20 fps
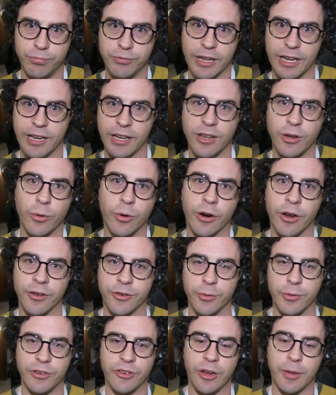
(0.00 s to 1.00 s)
link a U R L
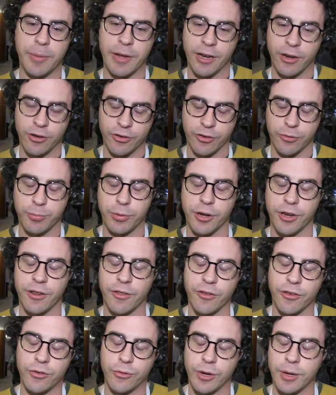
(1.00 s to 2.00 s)
to a JPEG, it'll just put it
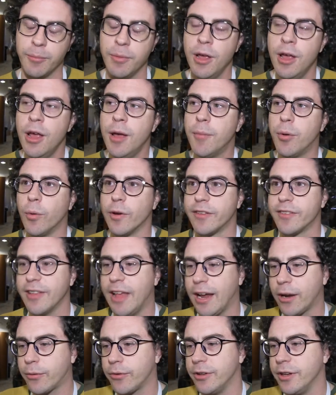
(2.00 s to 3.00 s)
in the stream. But what
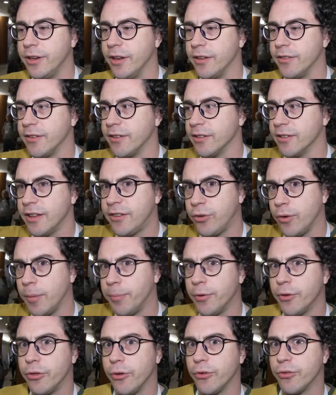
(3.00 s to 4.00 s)
Slack really does is it lets you
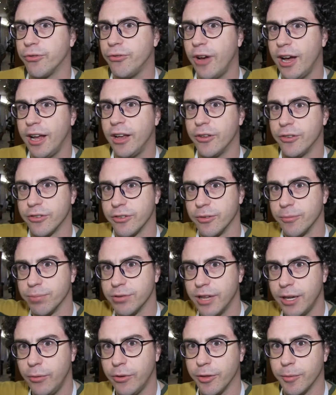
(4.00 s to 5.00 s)
upload those files and
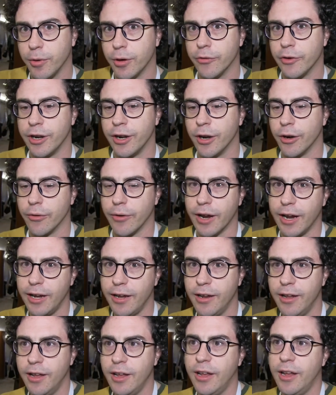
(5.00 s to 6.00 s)
play with them over here, right?